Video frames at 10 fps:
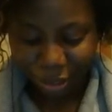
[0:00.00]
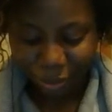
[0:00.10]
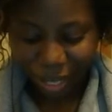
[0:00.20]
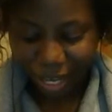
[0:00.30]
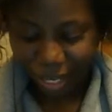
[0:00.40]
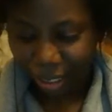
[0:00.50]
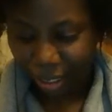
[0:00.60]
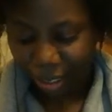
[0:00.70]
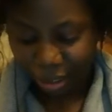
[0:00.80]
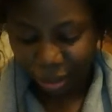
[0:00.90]
Okay,
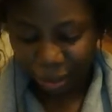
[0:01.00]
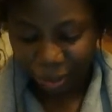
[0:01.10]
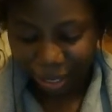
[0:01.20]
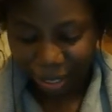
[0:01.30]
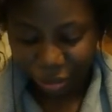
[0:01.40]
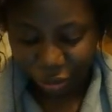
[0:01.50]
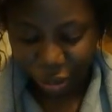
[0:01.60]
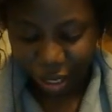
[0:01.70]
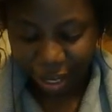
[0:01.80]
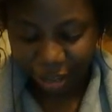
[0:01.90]

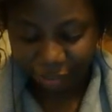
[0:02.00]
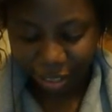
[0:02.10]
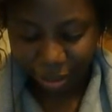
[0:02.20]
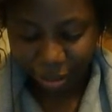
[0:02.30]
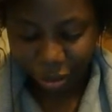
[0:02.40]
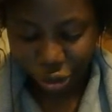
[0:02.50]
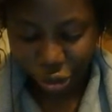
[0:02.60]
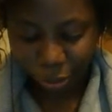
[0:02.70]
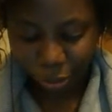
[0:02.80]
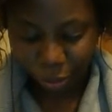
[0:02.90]
Spinmeister, I have something to
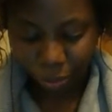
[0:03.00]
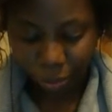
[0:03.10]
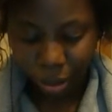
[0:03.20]
show you.